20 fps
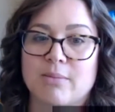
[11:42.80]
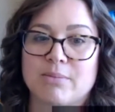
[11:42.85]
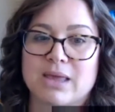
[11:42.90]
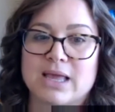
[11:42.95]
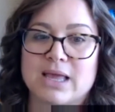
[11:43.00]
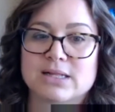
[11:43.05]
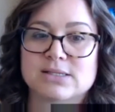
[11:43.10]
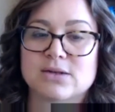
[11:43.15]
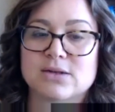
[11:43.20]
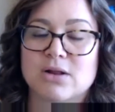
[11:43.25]

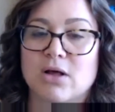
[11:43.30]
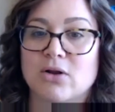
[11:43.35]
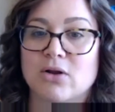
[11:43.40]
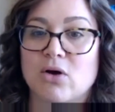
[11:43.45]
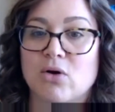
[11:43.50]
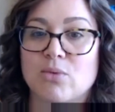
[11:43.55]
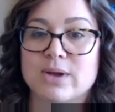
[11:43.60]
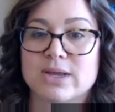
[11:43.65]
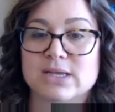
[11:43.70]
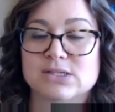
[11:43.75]
It's not
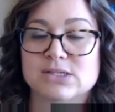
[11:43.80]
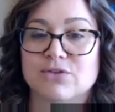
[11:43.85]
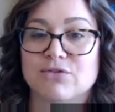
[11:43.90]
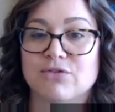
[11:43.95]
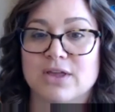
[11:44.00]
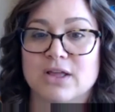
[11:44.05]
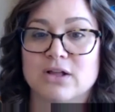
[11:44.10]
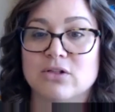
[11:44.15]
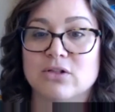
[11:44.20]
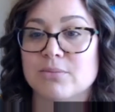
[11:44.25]
always
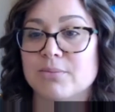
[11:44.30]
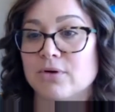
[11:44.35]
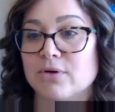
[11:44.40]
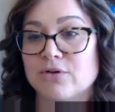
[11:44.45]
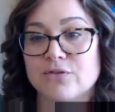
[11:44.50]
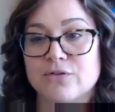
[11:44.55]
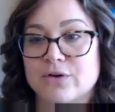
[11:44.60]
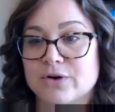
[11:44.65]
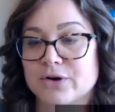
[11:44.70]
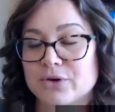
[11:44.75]
available
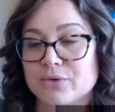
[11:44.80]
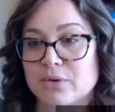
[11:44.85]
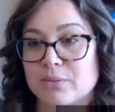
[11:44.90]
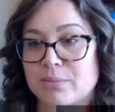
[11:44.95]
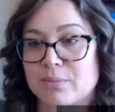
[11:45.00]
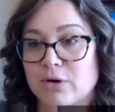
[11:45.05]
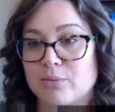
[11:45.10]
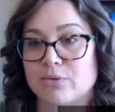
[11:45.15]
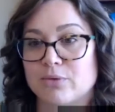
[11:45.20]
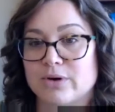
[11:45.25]
for new
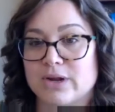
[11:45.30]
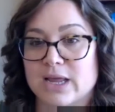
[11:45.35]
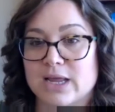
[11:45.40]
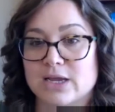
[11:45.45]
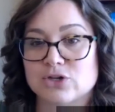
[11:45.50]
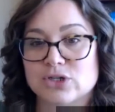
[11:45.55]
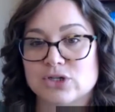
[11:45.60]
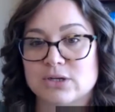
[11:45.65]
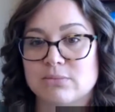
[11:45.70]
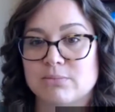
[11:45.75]

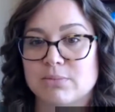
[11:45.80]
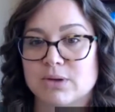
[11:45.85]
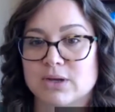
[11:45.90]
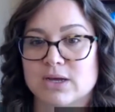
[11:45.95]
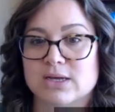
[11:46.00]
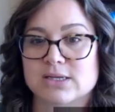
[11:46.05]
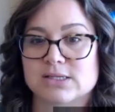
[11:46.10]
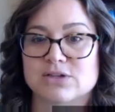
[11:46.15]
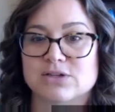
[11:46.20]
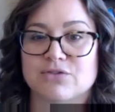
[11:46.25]
appropriation,
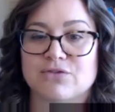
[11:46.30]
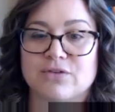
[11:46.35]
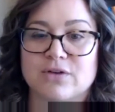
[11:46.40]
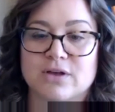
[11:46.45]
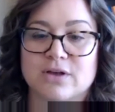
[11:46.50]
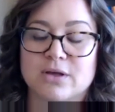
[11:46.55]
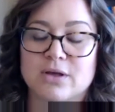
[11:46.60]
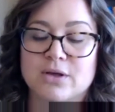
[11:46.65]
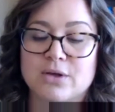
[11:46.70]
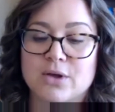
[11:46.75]
because if
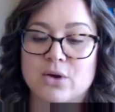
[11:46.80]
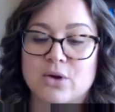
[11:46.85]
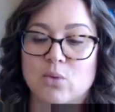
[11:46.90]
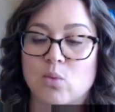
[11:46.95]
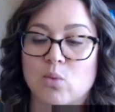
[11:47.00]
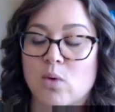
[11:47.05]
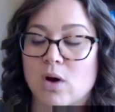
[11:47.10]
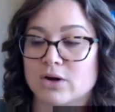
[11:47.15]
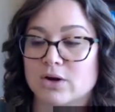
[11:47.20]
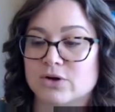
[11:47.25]
a
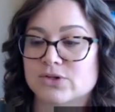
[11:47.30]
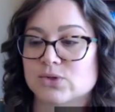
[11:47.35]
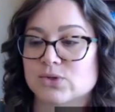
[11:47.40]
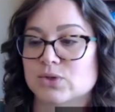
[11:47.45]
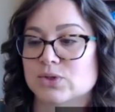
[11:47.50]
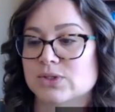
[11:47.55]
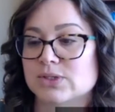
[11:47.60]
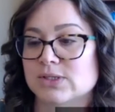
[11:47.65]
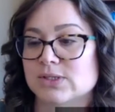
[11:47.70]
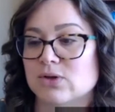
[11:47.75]
water
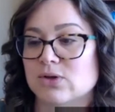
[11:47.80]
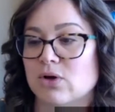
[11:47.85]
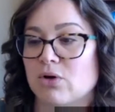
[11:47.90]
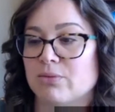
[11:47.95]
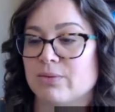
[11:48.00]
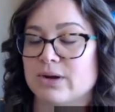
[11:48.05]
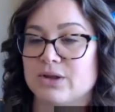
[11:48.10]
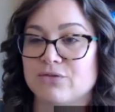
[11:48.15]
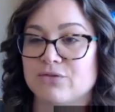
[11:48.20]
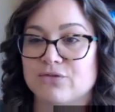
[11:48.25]
source is
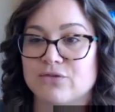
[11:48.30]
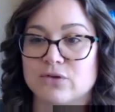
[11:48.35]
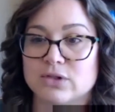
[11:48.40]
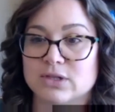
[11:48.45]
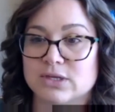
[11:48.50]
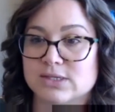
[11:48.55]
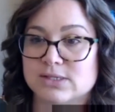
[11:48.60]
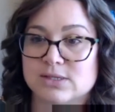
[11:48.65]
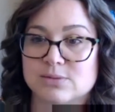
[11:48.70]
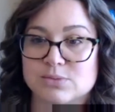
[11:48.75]
already
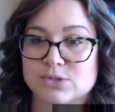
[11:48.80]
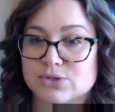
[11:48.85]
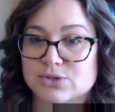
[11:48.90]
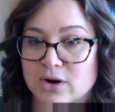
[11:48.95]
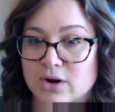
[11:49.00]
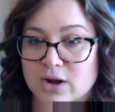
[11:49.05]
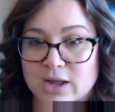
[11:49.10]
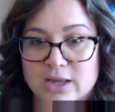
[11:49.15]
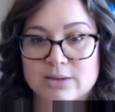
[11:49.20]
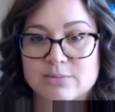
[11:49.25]
fully
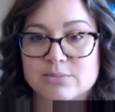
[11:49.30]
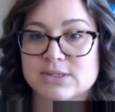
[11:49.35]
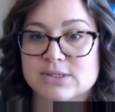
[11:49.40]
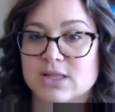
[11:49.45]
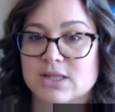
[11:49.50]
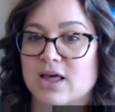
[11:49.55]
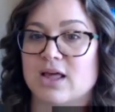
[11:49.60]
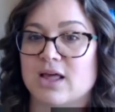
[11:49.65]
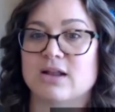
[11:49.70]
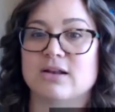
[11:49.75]
subscribed,
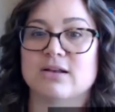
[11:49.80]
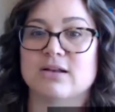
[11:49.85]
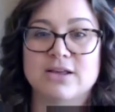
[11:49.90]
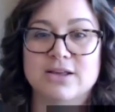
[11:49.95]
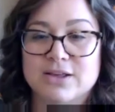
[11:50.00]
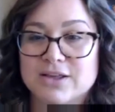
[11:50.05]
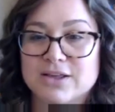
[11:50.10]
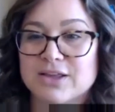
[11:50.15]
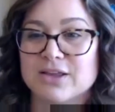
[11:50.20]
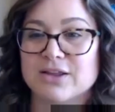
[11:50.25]
then,
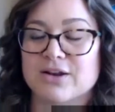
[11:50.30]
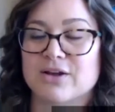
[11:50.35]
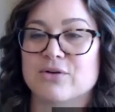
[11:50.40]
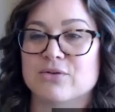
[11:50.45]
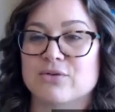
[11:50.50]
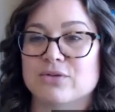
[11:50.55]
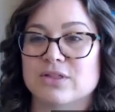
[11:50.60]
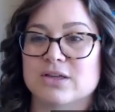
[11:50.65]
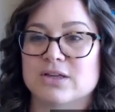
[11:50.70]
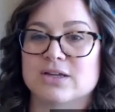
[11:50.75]
you
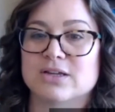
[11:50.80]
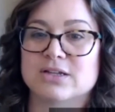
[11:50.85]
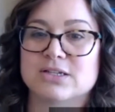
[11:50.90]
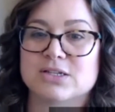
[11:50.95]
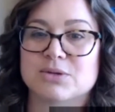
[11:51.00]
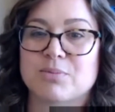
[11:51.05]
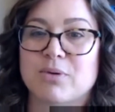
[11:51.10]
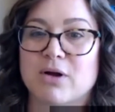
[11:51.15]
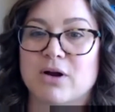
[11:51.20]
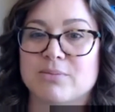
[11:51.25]
know, the
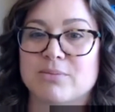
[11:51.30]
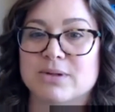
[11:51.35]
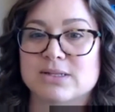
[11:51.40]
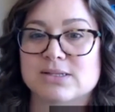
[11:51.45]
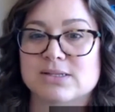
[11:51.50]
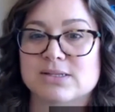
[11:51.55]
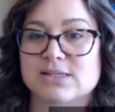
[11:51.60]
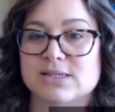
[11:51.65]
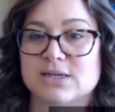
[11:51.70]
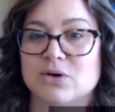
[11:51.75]
department
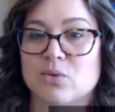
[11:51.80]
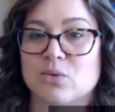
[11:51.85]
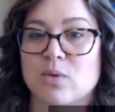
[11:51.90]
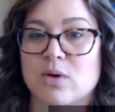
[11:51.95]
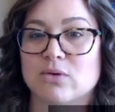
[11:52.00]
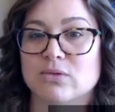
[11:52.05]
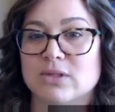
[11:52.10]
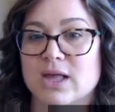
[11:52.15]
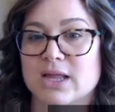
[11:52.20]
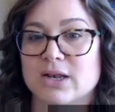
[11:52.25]
still
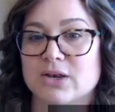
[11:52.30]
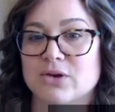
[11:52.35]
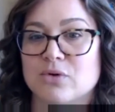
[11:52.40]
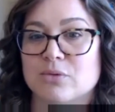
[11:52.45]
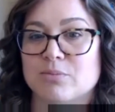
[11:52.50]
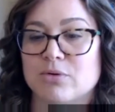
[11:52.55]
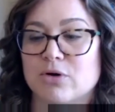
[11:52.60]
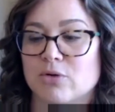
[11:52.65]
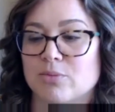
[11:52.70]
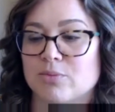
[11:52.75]
won't let new
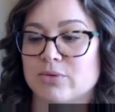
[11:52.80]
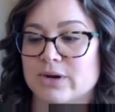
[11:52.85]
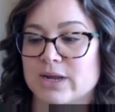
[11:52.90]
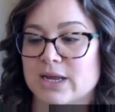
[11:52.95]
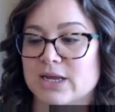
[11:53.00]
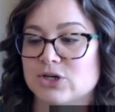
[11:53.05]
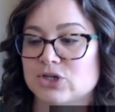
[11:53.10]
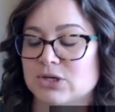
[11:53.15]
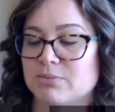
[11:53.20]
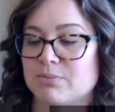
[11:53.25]

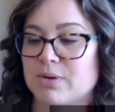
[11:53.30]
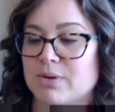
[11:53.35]
appropriation.